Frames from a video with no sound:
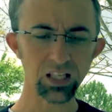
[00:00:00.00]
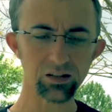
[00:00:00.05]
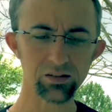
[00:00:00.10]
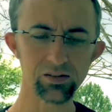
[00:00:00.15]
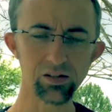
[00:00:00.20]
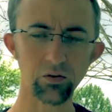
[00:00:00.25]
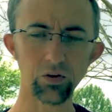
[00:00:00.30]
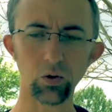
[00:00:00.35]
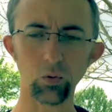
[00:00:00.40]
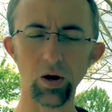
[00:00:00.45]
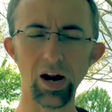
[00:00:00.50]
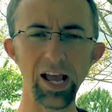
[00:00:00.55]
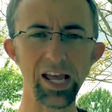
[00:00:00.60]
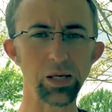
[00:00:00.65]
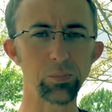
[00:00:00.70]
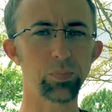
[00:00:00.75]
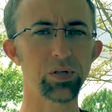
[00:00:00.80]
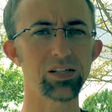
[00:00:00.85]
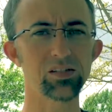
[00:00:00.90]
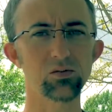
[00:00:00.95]
So there were
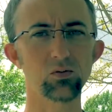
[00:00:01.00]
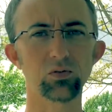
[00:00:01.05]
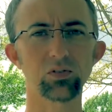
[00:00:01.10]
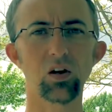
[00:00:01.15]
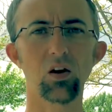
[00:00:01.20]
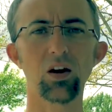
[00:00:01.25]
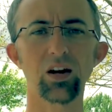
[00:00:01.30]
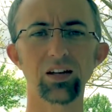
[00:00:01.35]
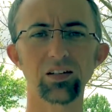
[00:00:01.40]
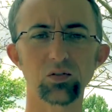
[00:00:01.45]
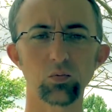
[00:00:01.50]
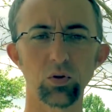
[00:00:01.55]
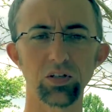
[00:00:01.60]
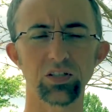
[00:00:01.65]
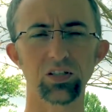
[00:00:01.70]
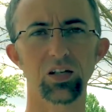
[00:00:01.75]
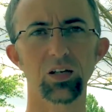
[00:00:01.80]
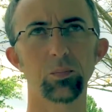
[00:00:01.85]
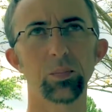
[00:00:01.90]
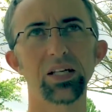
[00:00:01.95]
8 pistol targets,
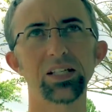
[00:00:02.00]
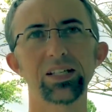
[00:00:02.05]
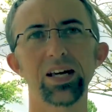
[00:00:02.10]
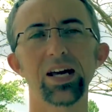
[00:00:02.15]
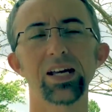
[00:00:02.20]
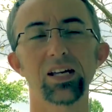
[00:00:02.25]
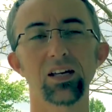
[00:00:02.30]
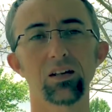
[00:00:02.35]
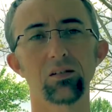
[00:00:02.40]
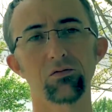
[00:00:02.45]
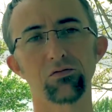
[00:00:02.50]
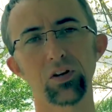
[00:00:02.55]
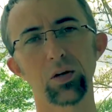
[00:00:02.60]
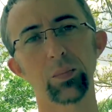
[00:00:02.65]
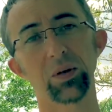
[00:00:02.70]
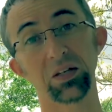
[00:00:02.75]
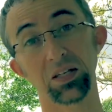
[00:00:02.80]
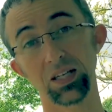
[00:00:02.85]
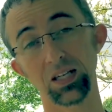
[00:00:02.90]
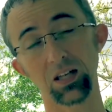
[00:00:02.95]
which could be taken
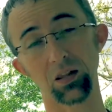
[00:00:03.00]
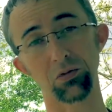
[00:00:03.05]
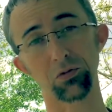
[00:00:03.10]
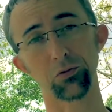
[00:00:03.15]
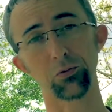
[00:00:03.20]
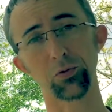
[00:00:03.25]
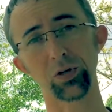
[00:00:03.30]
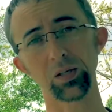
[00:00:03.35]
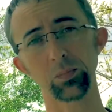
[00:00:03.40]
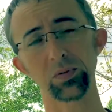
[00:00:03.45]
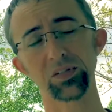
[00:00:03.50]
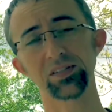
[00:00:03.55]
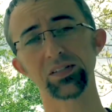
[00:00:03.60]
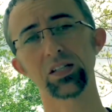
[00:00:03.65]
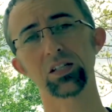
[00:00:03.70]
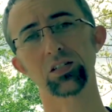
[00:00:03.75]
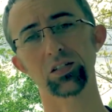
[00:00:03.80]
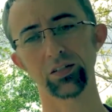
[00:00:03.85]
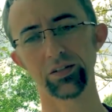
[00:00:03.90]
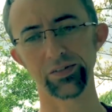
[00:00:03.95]
from, again, 3
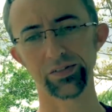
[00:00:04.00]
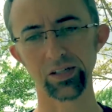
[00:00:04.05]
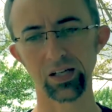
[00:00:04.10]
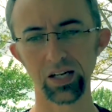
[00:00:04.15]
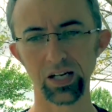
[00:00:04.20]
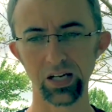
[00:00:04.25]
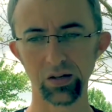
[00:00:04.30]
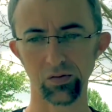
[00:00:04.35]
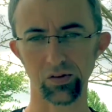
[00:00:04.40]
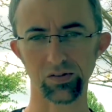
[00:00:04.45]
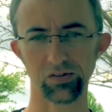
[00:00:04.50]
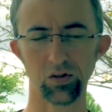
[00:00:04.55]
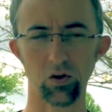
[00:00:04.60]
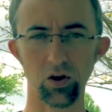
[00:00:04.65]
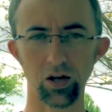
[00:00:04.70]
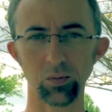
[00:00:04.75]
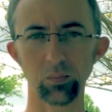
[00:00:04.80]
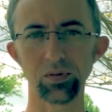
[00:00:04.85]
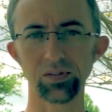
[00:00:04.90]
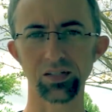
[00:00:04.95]
positions. The
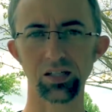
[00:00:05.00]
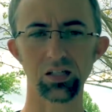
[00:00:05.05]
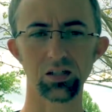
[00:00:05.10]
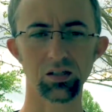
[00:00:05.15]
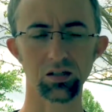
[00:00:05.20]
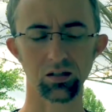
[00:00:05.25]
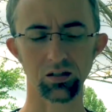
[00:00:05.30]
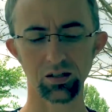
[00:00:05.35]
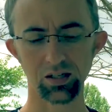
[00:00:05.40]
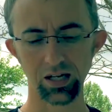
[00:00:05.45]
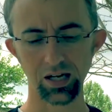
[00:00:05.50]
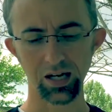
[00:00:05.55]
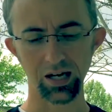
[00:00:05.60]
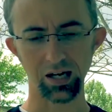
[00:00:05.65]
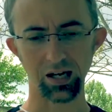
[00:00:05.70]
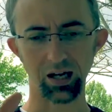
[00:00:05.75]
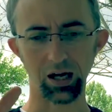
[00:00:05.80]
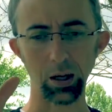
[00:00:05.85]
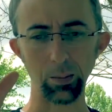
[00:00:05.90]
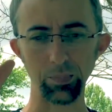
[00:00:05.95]
starting position,
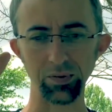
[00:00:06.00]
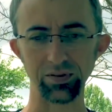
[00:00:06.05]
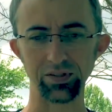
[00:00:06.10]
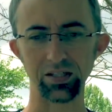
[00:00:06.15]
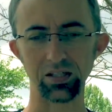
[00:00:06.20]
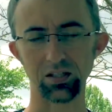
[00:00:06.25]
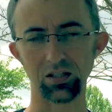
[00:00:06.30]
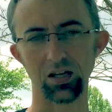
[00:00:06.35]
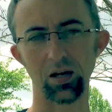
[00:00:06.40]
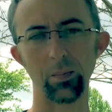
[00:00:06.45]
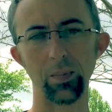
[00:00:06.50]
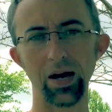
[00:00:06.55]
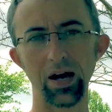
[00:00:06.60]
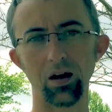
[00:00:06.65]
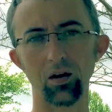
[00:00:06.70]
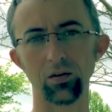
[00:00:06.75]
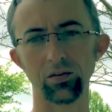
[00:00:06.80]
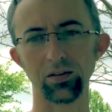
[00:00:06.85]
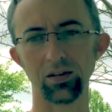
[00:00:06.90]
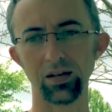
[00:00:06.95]
a position
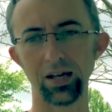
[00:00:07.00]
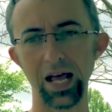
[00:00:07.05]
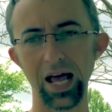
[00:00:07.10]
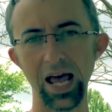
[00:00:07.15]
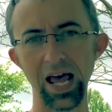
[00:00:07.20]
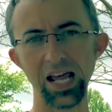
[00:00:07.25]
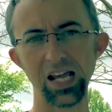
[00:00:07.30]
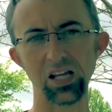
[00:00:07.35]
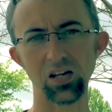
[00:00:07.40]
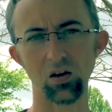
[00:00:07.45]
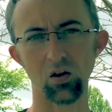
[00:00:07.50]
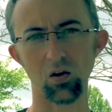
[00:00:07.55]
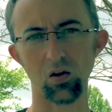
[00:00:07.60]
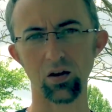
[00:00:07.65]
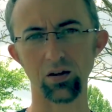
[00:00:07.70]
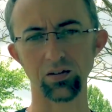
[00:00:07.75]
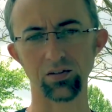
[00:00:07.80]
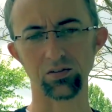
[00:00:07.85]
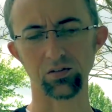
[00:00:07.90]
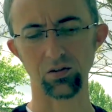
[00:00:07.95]
about 8
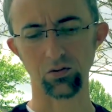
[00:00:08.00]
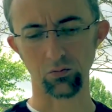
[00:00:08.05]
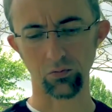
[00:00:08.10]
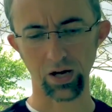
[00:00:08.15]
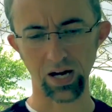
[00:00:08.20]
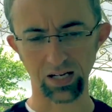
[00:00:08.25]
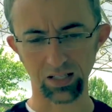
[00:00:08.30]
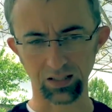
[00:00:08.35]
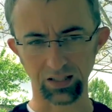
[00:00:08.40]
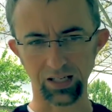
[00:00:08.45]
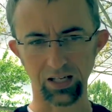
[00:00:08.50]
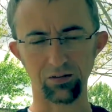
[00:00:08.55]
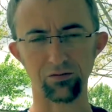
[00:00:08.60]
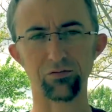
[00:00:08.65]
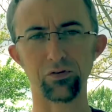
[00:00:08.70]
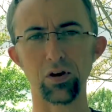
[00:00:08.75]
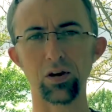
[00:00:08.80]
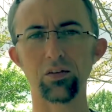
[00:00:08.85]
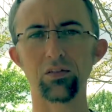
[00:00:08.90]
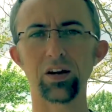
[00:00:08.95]
yards directly in
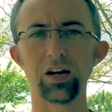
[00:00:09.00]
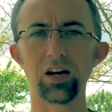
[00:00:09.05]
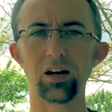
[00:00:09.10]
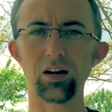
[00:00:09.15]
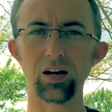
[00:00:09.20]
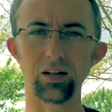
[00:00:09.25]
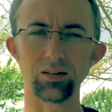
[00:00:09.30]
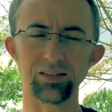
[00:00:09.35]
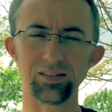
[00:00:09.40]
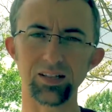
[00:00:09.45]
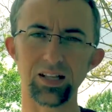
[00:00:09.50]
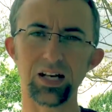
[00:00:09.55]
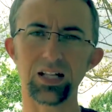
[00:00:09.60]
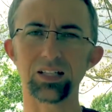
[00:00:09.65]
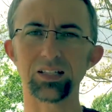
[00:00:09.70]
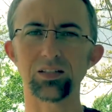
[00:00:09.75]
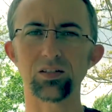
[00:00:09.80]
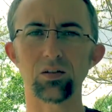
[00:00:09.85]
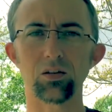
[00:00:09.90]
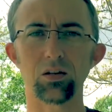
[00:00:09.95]
front of there and
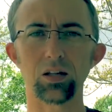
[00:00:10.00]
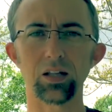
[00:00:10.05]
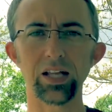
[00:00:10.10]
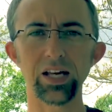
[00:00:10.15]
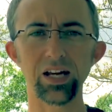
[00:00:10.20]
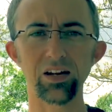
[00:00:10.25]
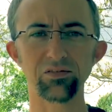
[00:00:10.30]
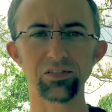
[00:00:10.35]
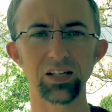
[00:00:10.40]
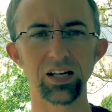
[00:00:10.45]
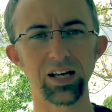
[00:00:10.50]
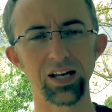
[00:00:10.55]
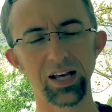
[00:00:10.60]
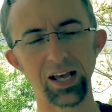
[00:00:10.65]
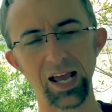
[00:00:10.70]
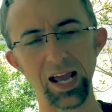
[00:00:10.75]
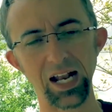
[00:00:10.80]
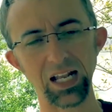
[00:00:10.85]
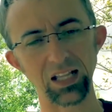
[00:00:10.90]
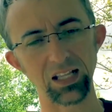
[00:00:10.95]
slightly to the left,
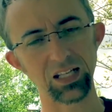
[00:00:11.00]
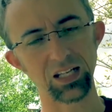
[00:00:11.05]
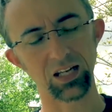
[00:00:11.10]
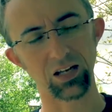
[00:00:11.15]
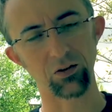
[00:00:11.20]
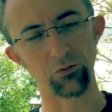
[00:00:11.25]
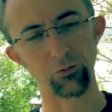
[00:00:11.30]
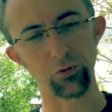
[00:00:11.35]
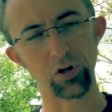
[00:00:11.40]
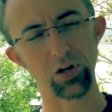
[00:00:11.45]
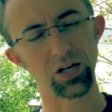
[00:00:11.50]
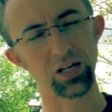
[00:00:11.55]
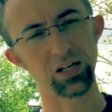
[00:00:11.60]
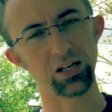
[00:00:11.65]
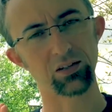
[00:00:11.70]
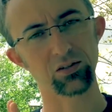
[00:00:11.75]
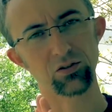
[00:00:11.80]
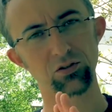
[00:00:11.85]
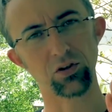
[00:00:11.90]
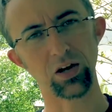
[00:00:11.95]
and then
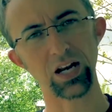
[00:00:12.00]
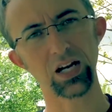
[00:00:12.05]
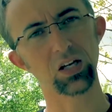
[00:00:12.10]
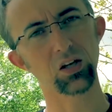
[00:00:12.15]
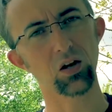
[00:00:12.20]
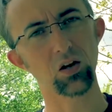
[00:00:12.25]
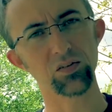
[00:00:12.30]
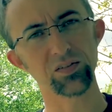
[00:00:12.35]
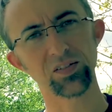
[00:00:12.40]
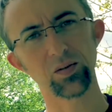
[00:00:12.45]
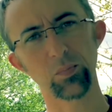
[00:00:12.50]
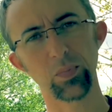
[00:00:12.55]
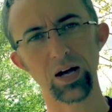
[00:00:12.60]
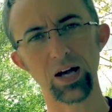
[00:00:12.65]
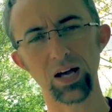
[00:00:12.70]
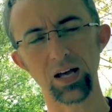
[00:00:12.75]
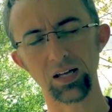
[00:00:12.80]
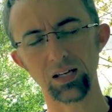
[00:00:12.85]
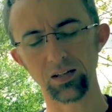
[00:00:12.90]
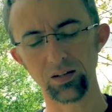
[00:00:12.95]
run straight across the
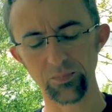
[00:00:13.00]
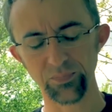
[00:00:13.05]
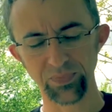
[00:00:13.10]
bay,